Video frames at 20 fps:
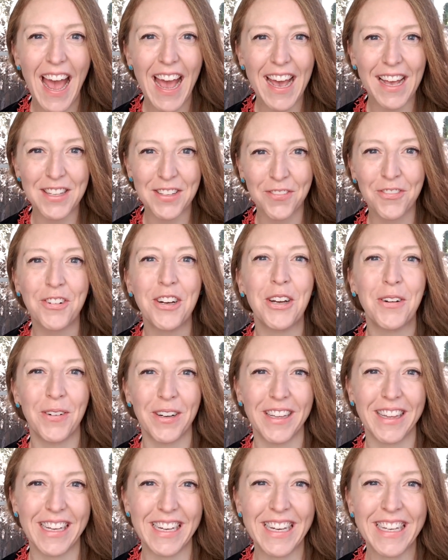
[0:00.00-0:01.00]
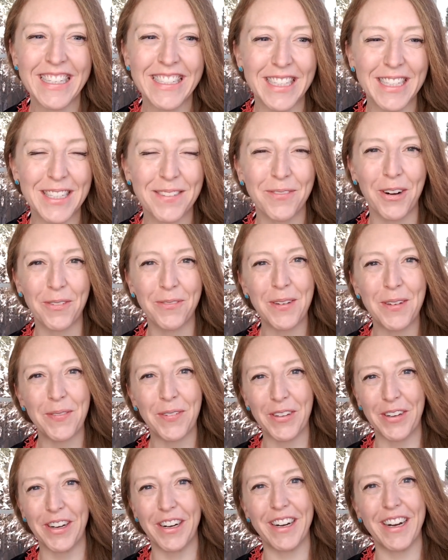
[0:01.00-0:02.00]
as frequently since more
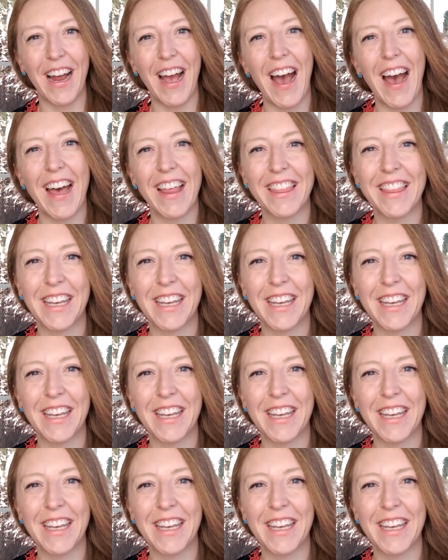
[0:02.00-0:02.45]
people are uh,